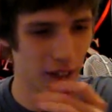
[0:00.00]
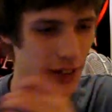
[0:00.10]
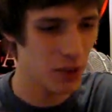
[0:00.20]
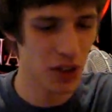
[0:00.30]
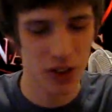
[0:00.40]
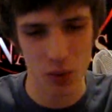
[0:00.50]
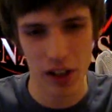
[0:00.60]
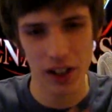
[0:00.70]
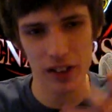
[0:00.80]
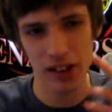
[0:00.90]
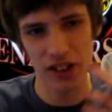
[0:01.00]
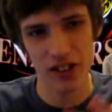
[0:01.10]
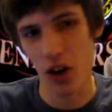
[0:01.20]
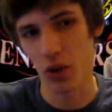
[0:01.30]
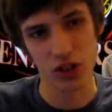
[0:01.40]
he runs away and
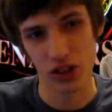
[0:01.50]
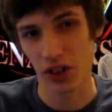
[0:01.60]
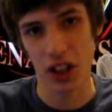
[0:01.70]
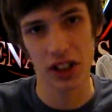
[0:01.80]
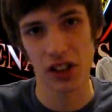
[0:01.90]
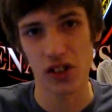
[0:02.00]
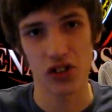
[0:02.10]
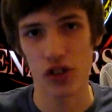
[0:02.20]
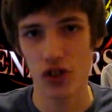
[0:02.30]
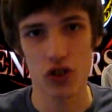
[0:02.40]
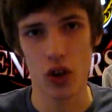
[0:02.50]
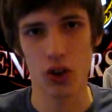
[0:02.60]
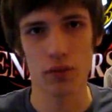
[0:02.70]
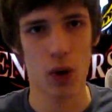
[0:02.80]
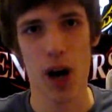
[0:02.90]
he goes and like he sees
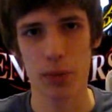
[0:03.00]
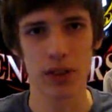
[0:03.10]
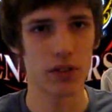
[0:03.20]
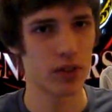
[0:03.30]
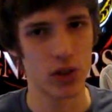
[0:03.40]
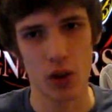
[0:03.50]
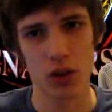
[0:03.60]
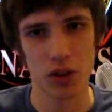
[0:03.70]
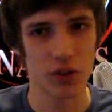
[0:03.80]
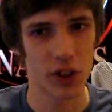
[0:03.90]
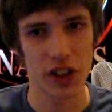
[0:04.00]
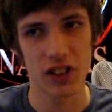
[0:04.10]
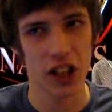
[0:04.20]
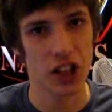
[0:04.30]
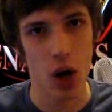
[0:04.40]
Robin, Zoro, Luffy, and
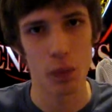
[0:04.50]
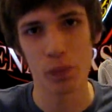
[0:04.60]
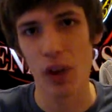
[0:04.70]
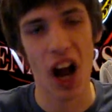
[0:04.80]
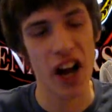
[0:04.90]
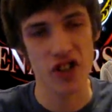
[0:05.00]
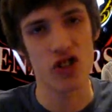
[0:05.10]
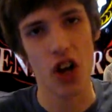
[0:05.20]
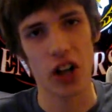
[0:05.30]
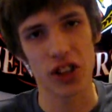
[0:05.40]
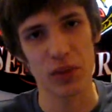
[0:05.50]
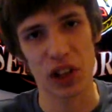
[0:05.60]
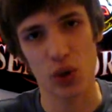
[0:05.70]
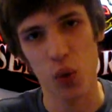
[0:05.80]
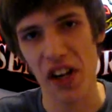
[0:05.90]
he's like, yo, I just saw
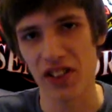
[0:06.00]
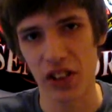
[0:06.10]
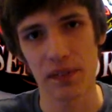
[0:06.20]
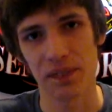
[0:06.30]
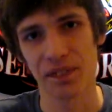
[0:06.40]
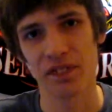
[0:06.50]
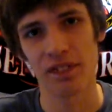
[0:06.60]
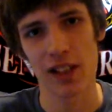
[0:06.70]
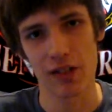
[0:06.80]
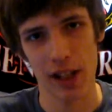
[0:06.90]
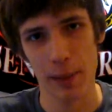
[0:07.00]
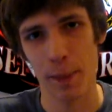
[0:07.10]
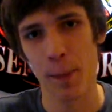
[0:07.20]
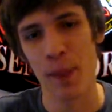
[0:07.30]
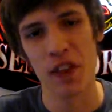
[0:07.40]
something crazy.
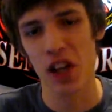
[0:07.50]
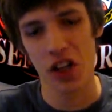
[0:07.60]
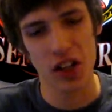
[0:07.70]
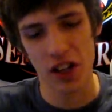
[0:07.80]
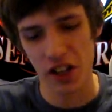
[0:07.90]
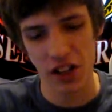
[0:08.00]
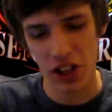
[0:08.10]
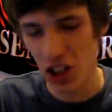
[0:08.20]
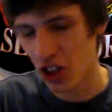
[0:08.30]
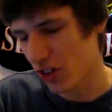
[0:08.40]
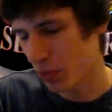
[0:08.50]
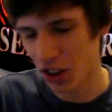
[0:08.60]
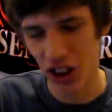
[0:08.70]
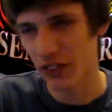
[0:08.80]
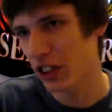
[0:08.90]
Okay? He doesn't
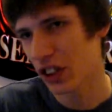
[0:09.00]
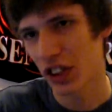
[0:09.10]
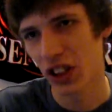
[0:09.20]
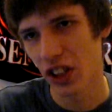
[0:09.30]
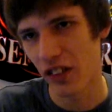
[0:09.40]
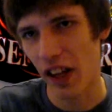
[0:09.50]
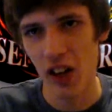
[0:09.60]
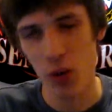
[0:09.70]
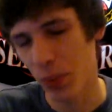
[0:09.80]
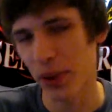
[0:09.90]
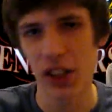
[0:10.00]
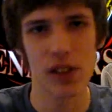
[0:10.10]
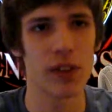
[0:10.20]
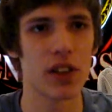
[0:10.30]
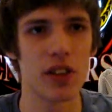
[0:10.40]
believe it. They don't
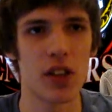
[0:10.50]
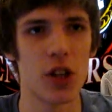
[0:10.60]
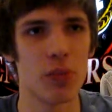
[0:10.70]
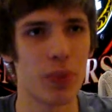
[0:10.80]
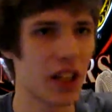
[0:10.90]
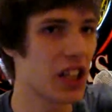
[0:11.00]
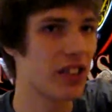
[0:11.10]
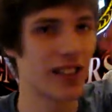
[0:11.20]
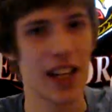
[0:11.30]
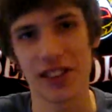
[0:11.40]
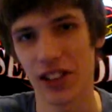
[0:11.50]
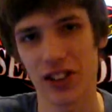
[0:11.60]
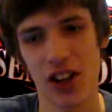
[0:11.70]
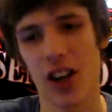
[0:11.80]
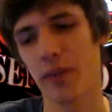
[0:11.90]
believe it. But he says he
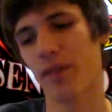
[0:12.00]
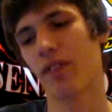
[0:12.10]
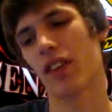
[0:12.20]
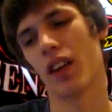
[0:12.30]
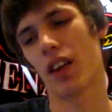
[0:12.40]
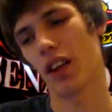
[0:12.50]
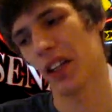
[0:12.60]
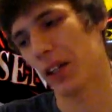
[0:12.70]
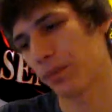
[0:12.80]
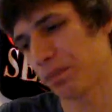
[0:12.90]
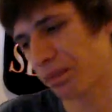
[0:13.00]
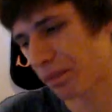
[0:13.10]
saw it.